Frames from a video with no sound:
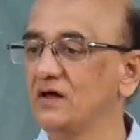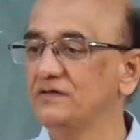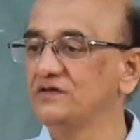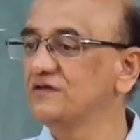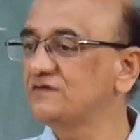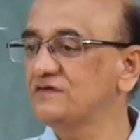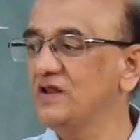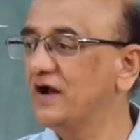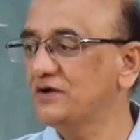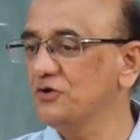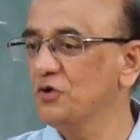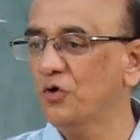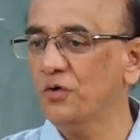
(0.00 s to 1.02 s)
This is clear to
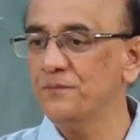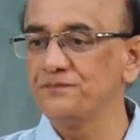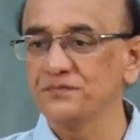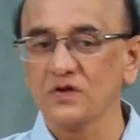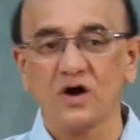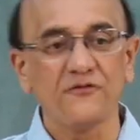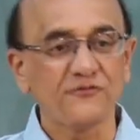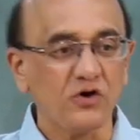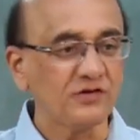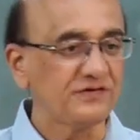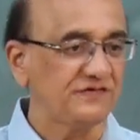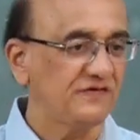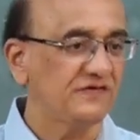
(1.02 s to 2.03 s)
you? Of course,
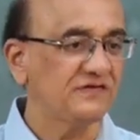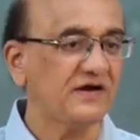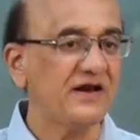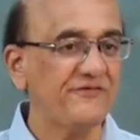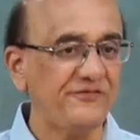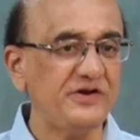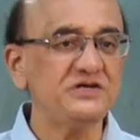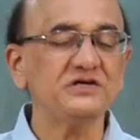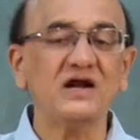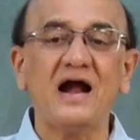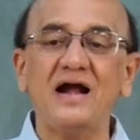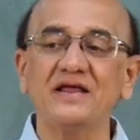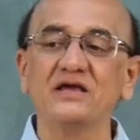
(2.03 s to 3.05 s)
this is the definition I
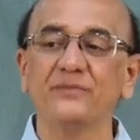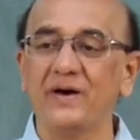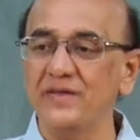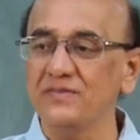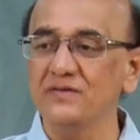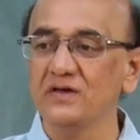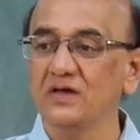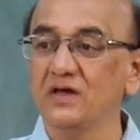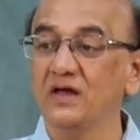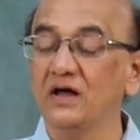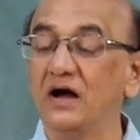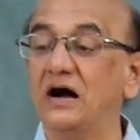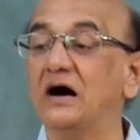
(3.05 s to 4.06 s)
had given.
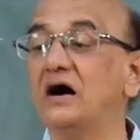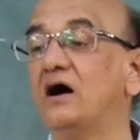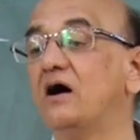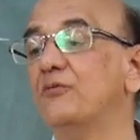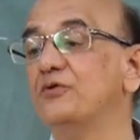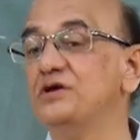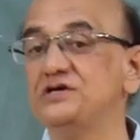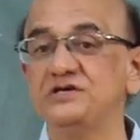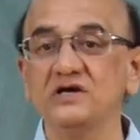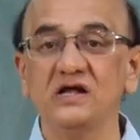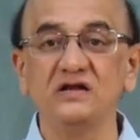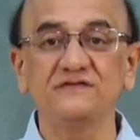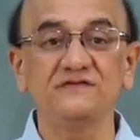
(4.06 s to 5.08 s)
Uh, we
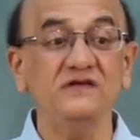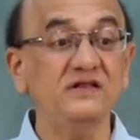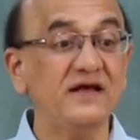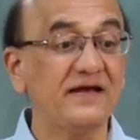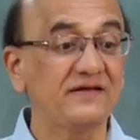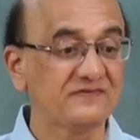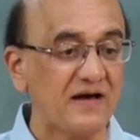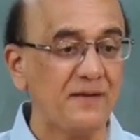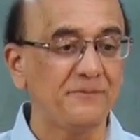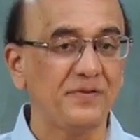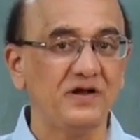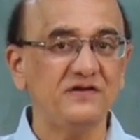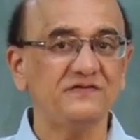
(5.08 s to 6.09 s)
shall see the
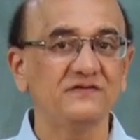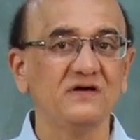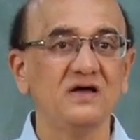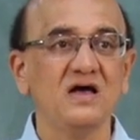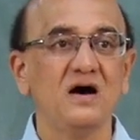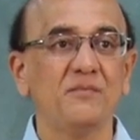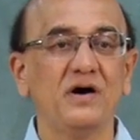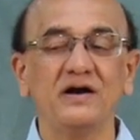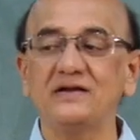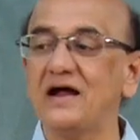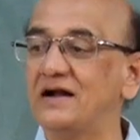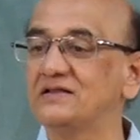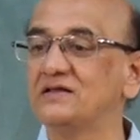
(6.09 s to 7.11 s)
examples, but
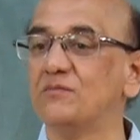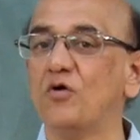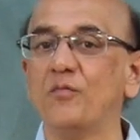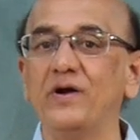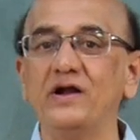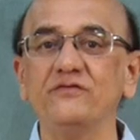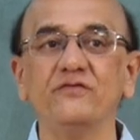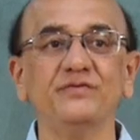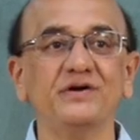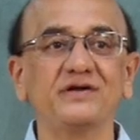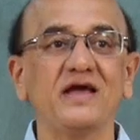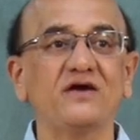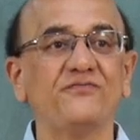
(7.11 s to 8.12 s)
at the moment we will
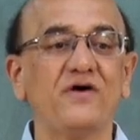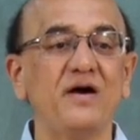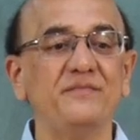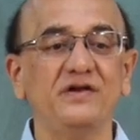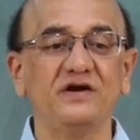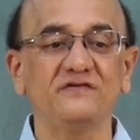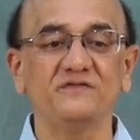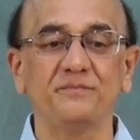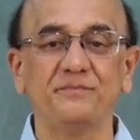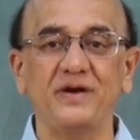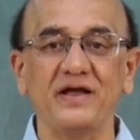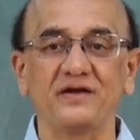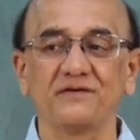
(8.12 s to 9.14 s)
take 5 minutes
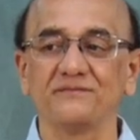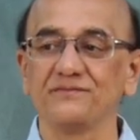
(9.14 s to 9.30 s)
break.